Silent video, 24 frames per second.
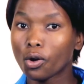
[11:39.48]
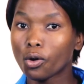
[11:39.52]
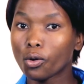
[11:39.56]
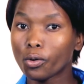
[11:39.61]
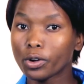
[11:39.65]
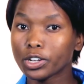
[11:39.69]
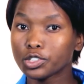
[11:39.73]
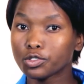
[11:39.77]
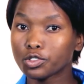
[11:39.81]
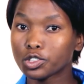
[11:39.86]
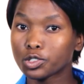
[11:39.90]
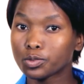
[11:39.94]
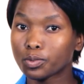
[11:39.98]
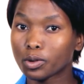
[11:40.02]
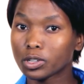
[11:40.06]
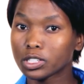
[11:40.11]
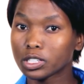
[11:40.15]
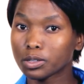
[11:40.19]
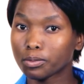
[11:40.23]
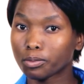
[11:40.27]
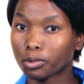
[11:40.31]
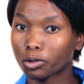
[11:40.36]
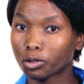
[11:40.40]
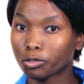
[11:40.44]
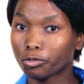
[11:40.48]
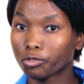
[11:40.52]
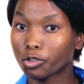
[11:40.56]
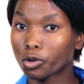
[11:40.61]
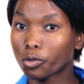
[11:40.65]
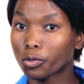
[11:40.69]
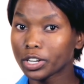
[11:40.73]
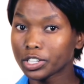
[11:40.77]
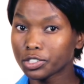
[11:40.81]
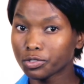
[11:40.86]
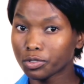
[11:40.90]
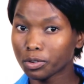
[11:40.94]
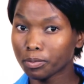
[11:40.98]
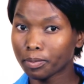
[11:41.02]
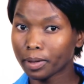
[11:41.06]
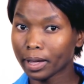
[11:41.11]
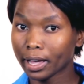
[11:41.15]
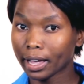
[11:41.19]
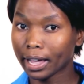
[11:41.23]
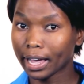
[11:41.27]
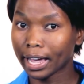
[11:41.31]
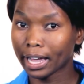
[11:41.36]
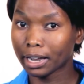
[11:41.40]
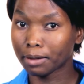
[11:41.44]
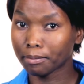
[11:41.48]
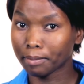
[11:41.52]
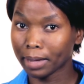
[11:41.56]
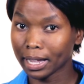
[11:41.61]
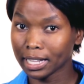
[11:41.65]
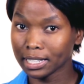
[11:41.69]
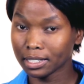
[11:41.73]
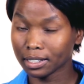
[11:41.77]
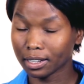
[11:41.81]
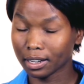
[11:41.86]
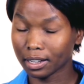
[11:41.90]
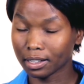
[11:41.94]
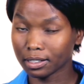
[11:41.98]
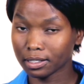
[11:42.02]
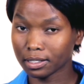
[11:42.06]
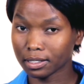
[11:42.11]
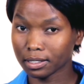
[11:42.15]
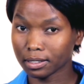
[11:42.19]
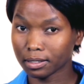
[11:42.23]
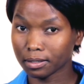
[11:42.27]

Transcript: Who is responsible for which repair and maintenance?